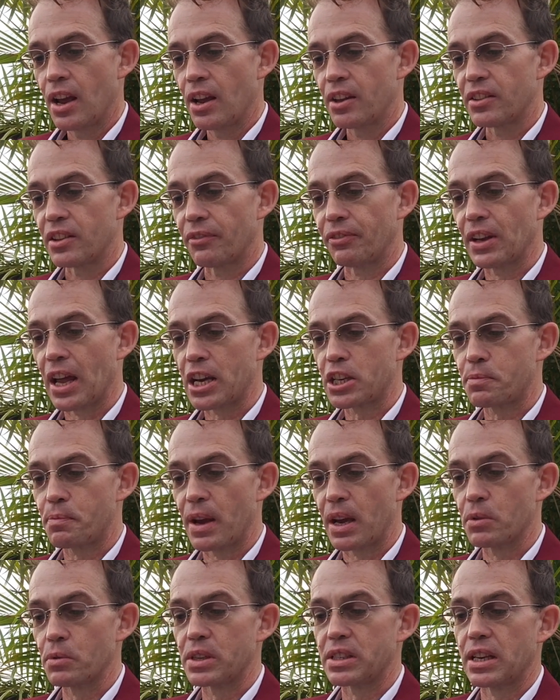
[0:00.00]
The flesh
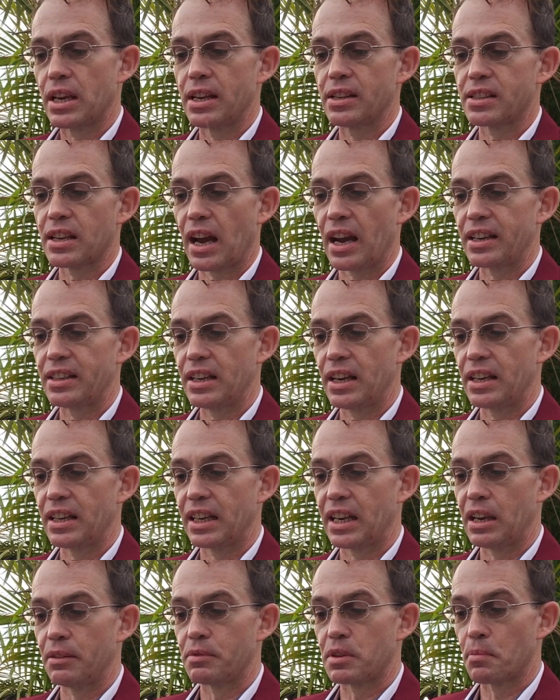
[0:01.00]
pit was his idea to
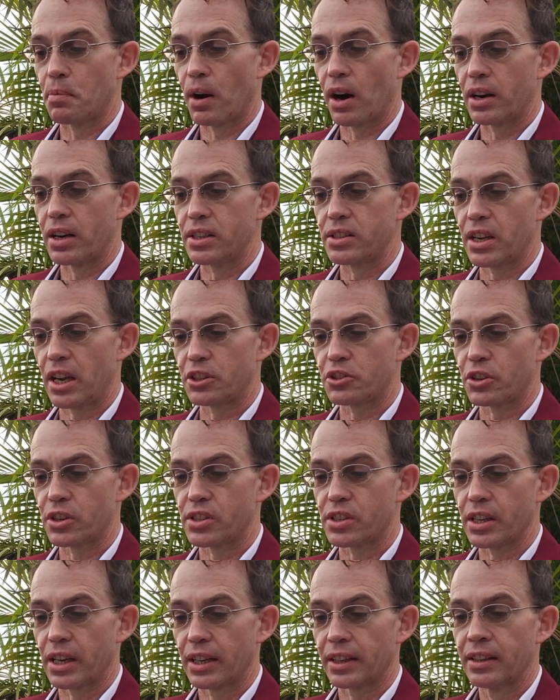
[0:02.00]
keep the parties
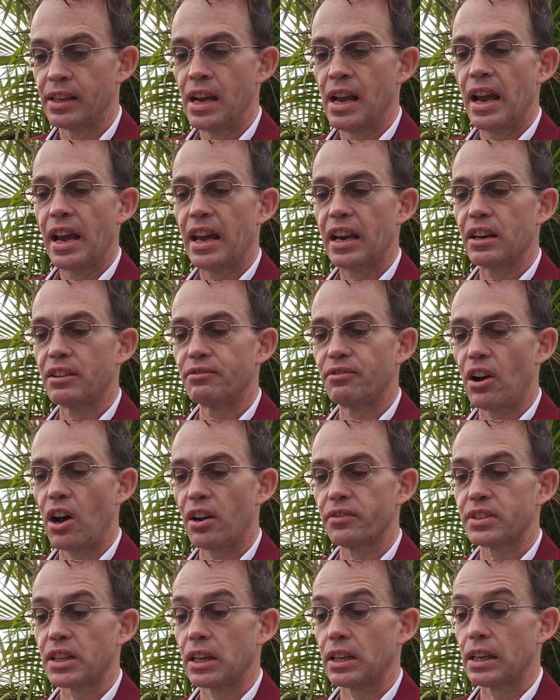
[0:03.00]
interesting. It
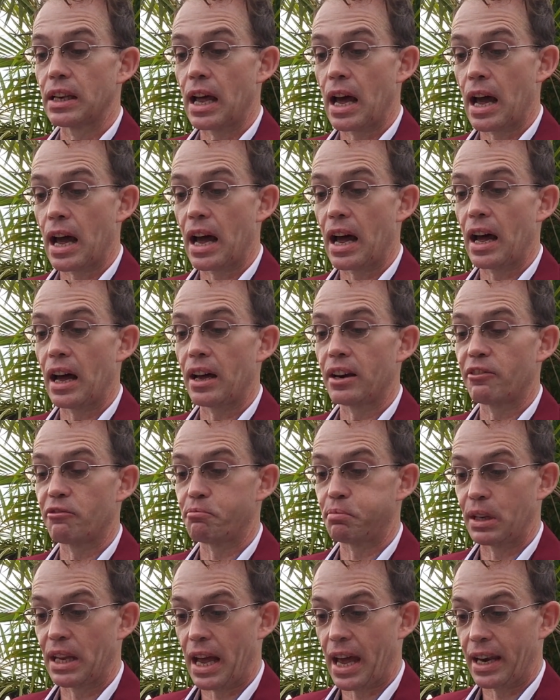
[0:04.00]
involved a lot
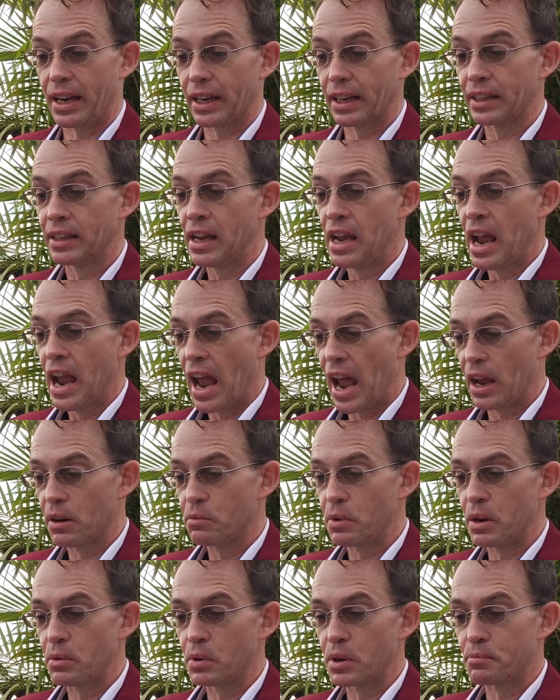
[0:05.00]
of planning, and
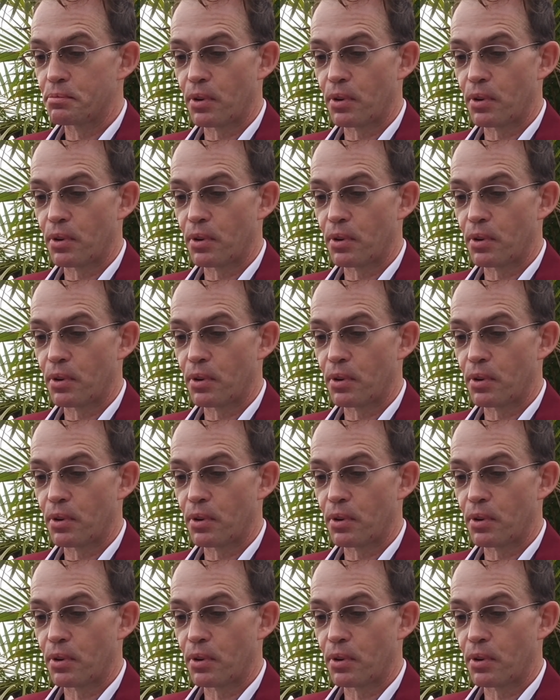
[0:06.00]
we would